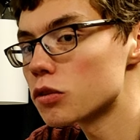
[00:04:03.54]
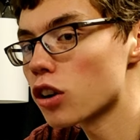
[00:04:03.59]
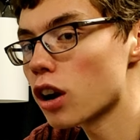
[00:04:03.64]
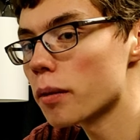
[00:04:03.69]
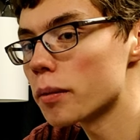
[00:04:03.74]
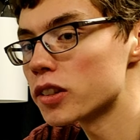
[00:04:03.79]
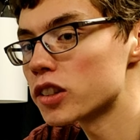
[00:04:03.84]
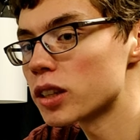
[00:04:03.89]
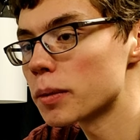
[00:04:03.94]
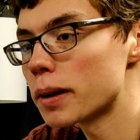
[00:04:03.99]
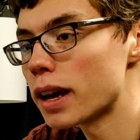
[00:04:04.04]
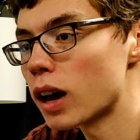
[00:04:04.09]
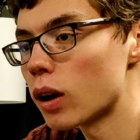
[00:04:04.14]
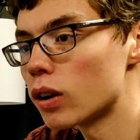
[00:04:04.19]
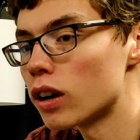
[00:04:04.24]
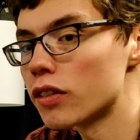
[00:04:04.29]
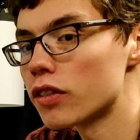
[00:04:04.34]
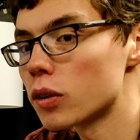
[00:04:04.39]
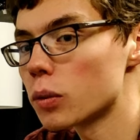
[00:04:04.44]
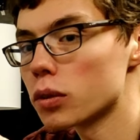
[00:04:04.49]
drama somehow,
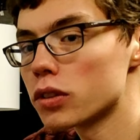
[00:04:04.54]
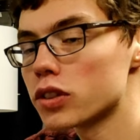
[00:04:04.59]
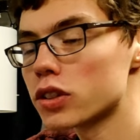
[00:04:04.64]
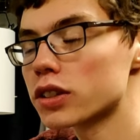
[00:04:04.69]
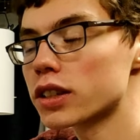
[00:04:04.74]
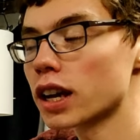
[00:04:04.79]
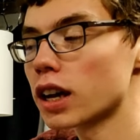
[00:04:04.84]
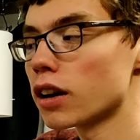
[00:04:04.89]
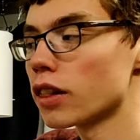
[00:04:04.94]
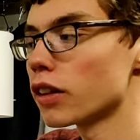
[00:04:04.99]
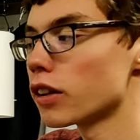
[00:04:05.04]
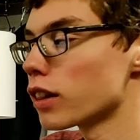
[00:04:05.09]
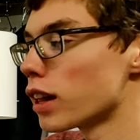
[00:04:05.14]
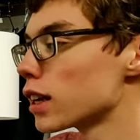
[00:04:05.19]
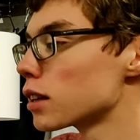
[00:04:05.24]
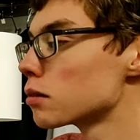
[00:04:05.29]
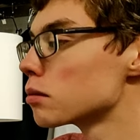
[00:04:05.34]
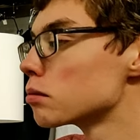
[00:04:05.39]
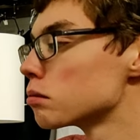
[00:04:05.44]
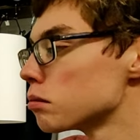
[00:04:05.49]
and everyone's just kind of there
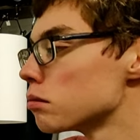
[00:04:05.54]
like,